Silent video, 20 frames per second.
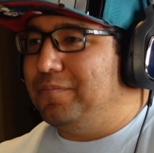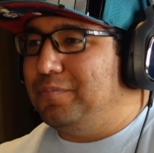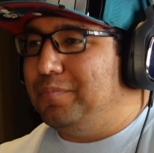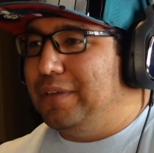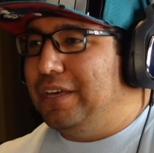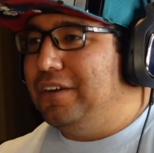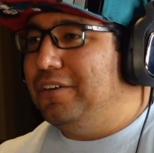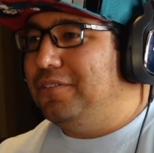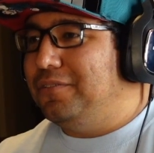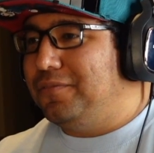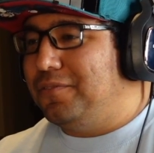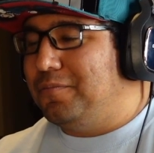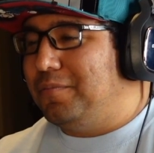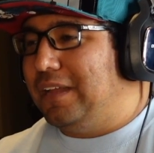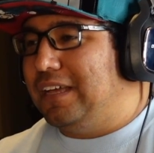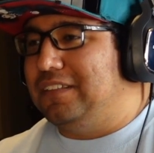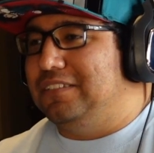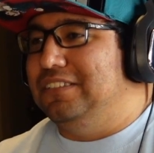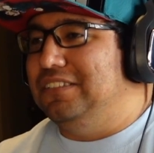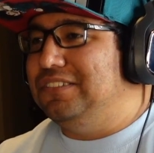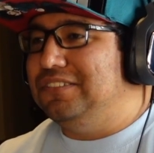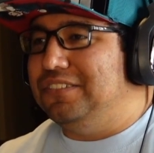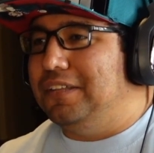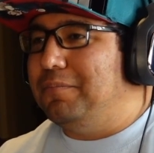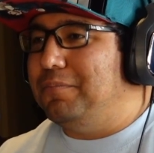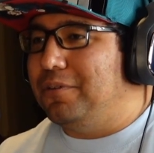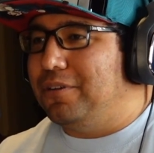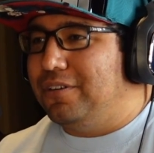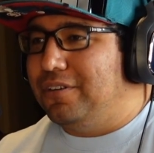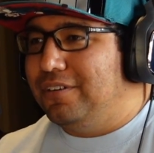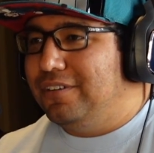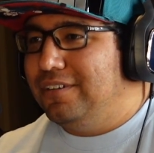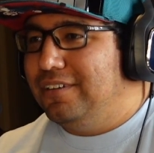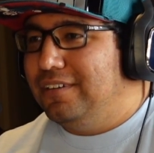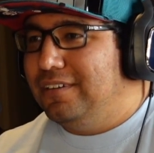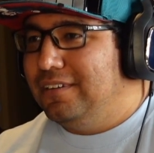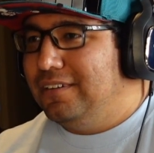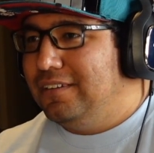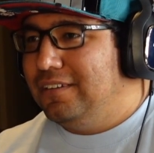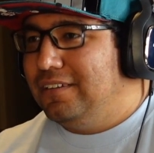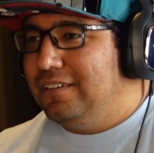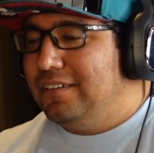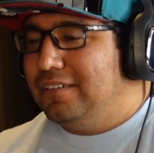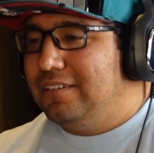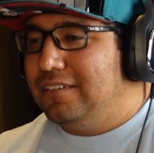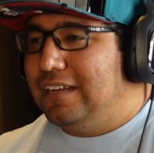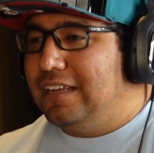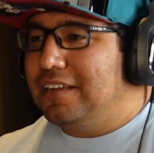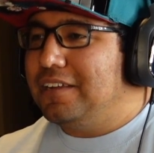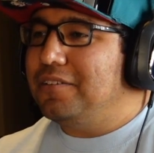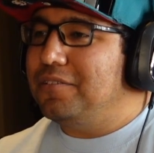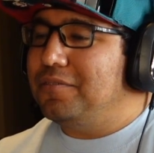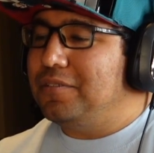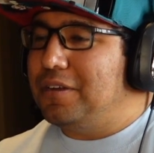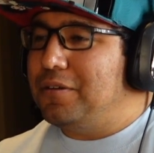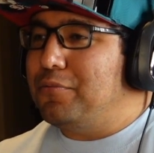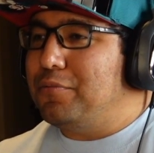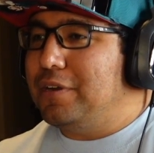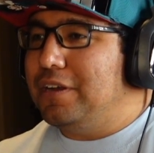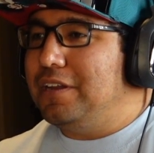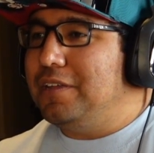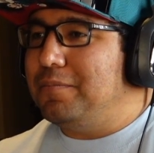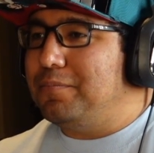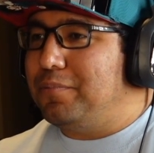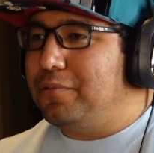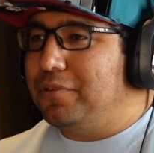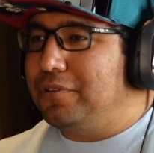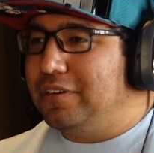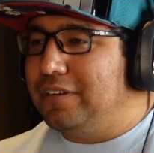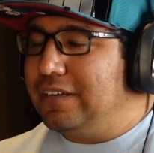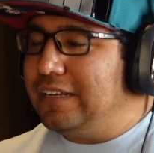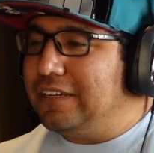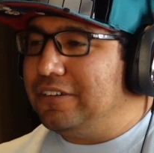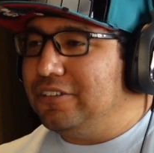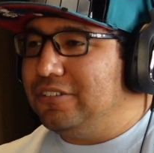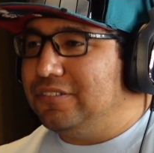mail from like December, like really important letters.